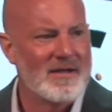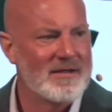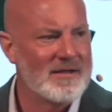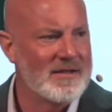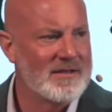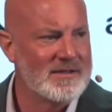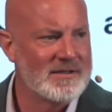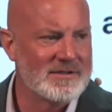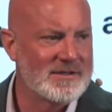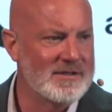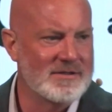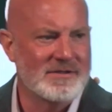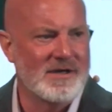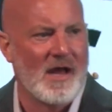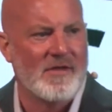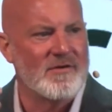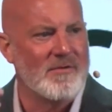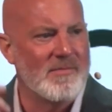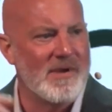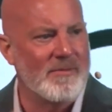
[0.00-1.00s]
this is
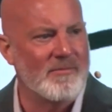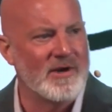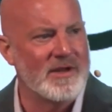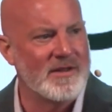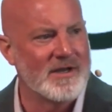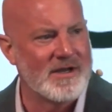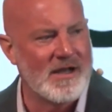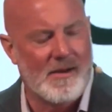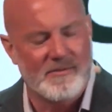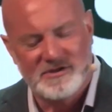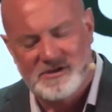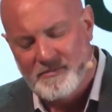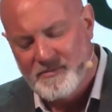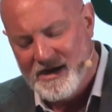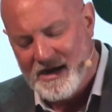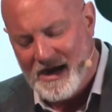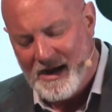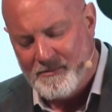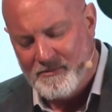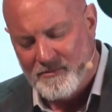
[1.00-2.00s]
another memory that comes to me,
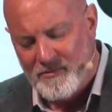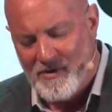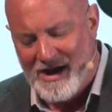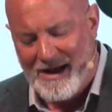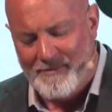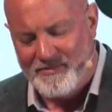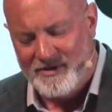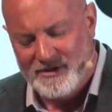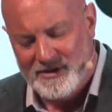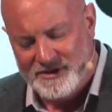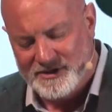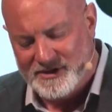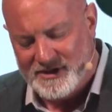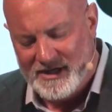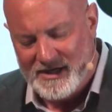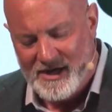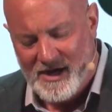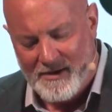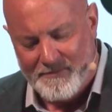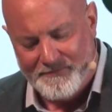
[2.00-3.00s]
and I'm wrapping this
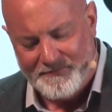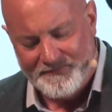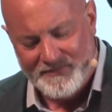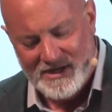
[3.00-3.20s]
thing up.